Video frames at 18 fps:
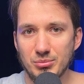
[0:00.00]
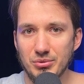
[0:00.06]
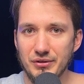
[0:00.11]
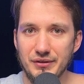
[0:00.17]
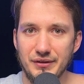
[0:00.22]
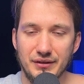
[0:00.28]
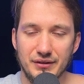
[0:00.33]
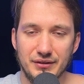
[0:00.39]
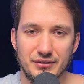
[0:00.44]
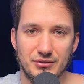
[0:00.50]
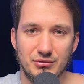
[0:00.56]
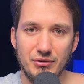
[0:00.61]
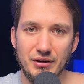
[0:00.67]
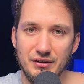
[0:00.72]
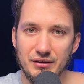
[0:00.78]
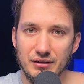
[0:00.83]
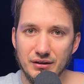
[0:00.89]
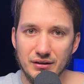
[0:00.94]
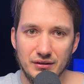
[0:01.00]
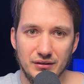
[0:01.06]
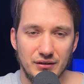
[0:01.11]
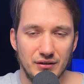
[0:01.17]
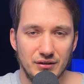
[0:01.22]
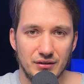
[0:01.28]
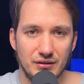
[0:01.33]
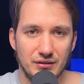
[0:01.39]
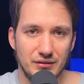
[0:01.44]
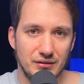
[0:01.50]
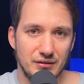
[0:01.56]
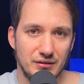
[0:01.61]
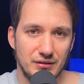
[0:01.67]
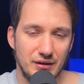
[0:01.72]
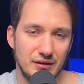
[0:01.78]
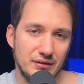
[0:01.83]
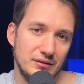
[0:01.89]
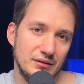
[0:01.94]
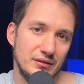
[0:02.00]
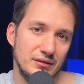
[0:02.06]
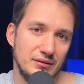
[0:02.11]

predict racing conditions and